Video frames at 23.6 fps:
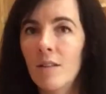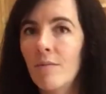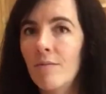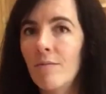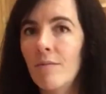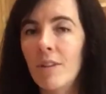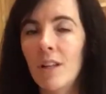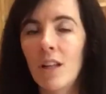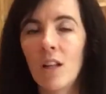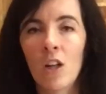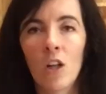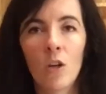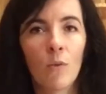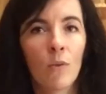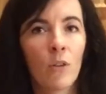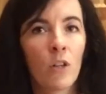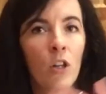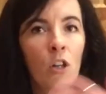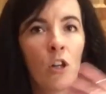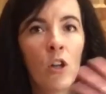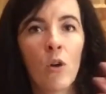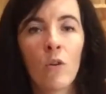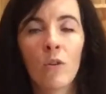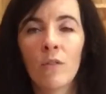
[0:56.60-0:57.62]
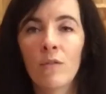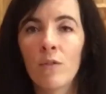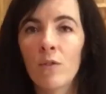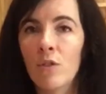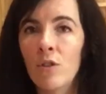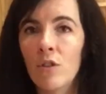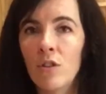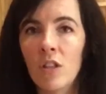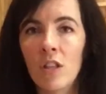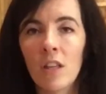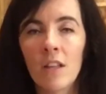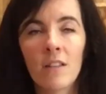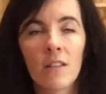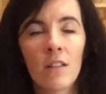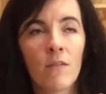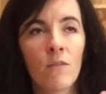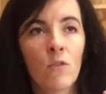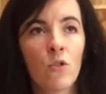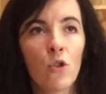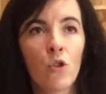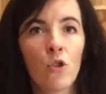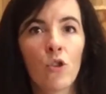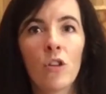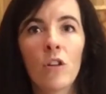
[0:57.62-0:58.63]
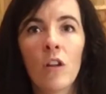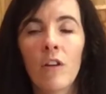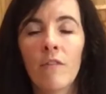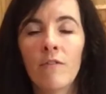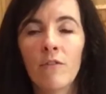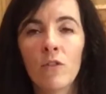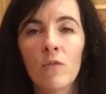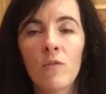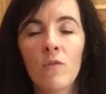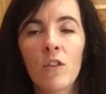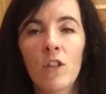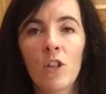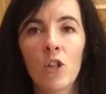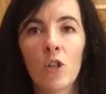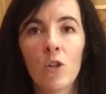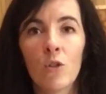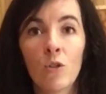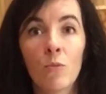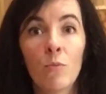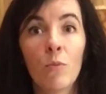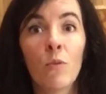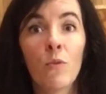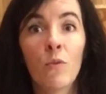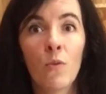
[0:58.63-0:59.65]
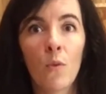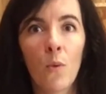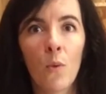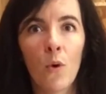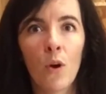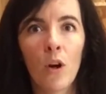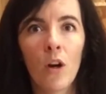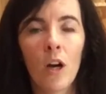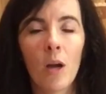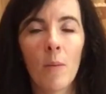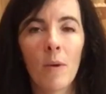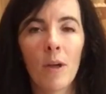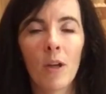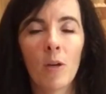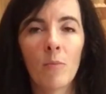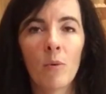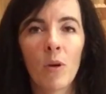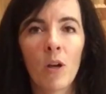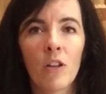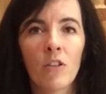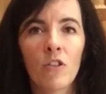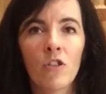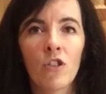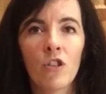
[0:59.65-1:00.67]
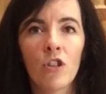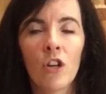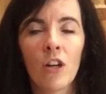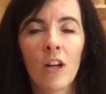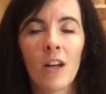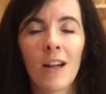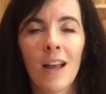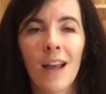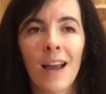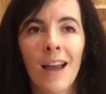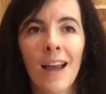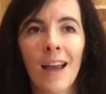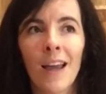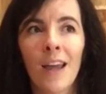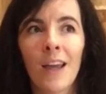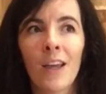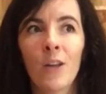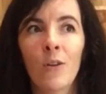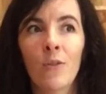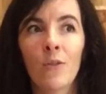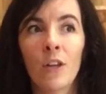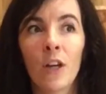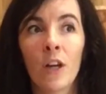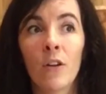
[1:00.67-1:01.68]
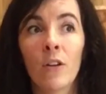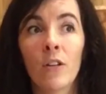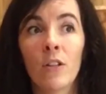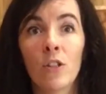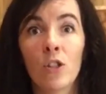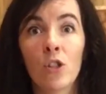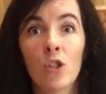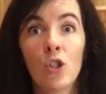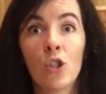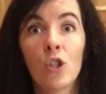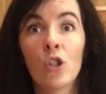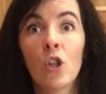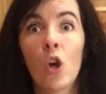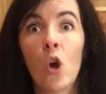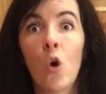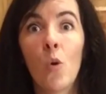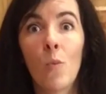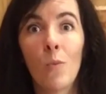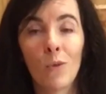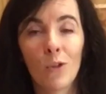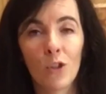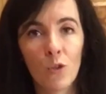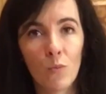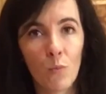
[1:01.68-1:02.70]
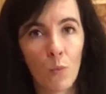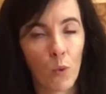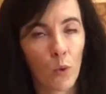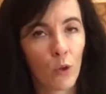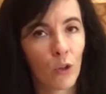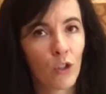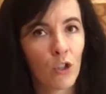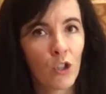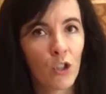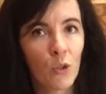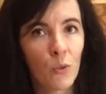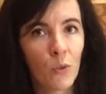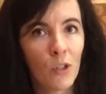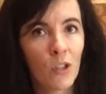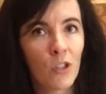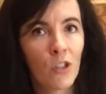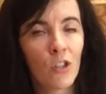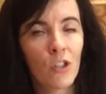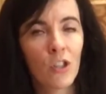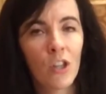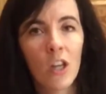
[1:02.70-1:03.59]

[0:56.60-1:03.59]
along with a load of other things. I've done videos before about posture and how there is so much more to it,